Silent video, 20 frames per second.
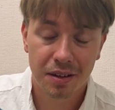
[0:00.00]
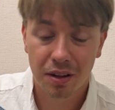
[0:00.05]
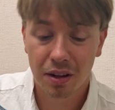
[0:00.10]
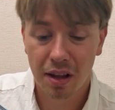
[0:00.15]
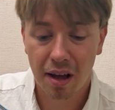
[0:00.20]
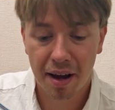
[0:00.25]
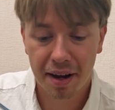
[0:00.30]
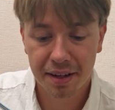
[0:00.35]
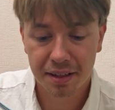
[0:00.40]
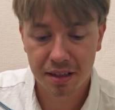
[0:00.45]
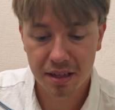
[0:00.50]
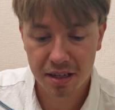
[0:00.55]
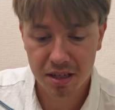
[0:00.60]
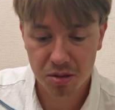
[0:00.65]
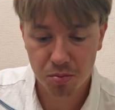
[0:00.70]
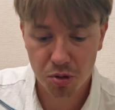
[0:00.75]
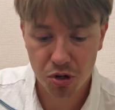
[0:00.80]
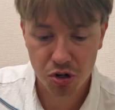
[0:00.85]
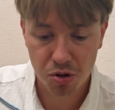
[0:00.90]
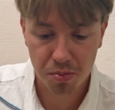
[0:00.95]
line
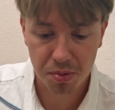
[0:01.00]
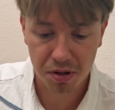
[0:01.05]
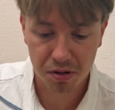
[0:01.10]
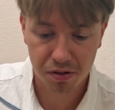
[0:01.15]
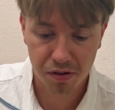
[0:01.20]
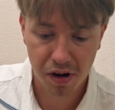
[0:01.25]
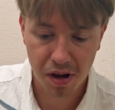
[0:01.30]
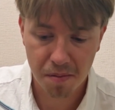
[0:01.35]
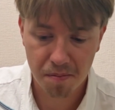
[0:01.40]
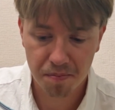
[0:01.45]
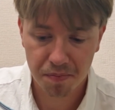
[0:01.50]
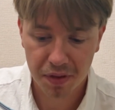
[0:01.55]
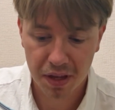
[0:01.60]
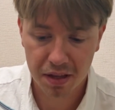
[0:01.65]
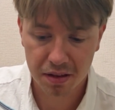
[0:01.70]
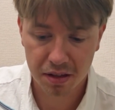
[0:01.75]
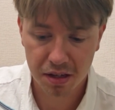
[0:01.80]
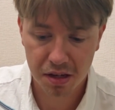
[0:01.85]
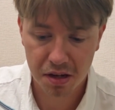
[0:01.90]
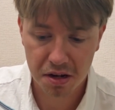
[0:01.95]
is bishop e3,
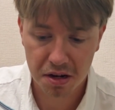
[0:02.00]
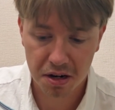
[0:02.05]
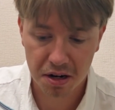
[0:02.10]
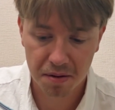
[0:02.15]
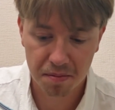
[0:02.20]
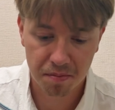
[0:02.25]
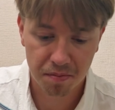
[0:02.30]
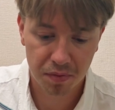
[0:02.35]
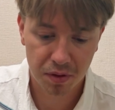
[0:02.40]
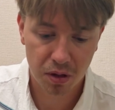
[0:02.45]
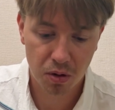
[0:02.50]
and here